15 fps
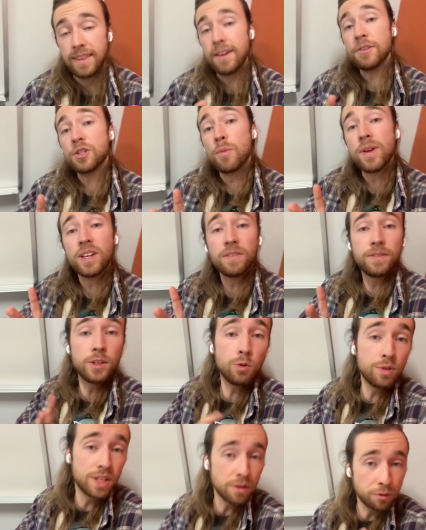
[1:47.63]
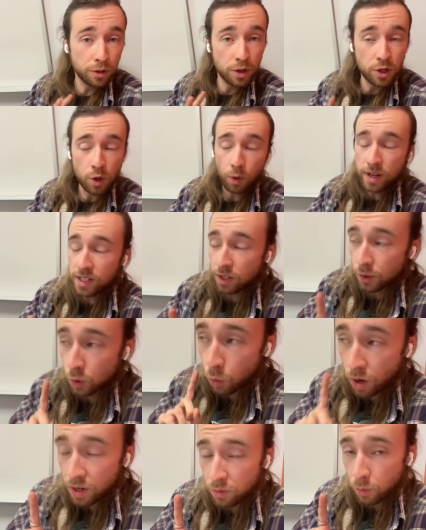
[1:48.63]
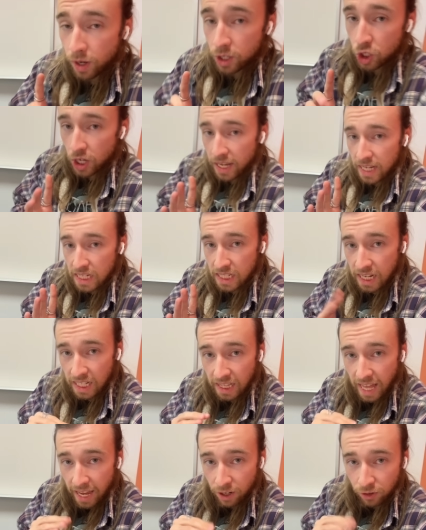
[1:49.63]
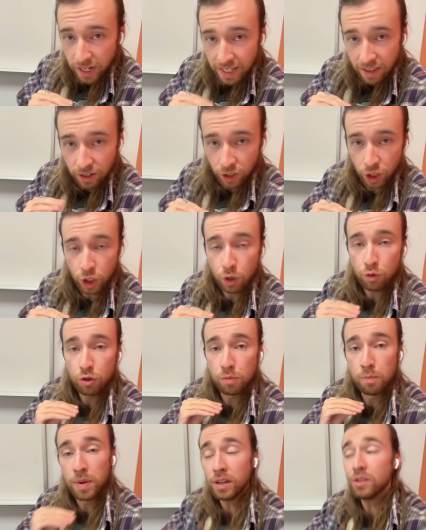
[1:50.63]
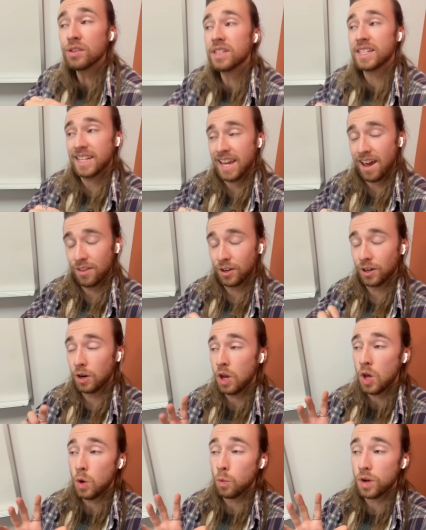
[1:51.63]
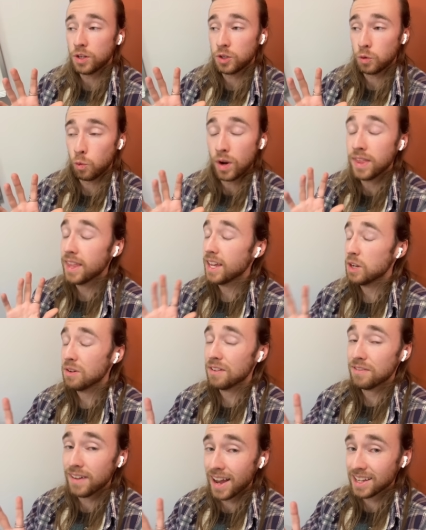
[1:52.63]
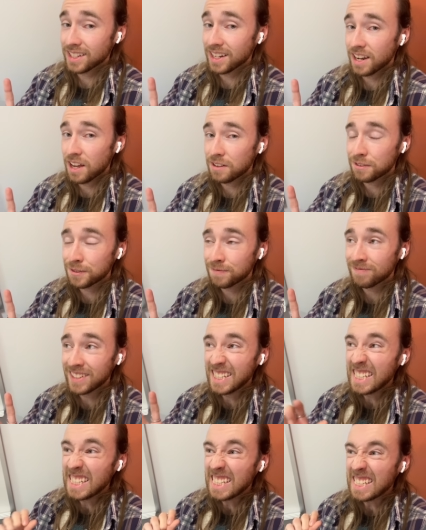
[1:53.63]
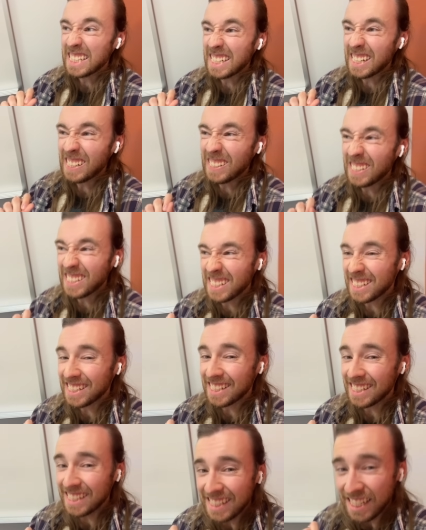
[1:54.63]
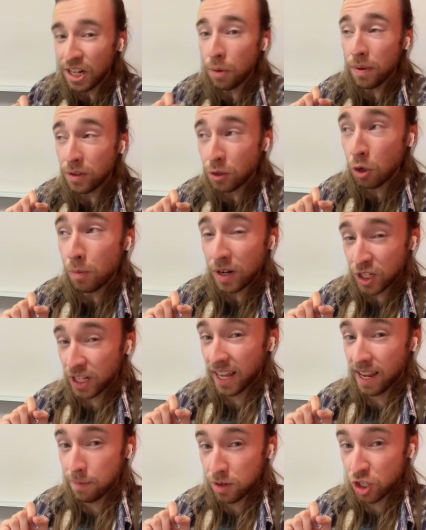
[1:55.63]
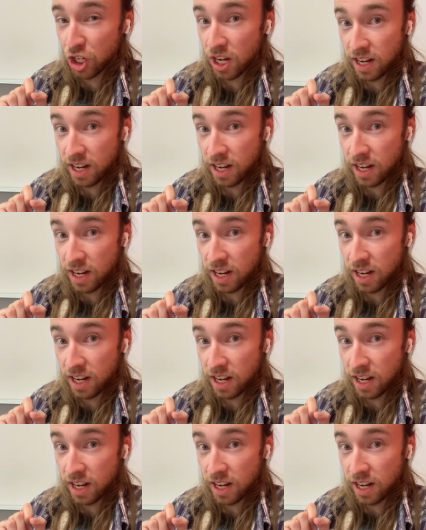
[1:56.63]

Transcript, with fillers: also make a few different noises, one of which is clattering their huge bills together, which, when they do it fast enough, sounds just a little bit too much like a machine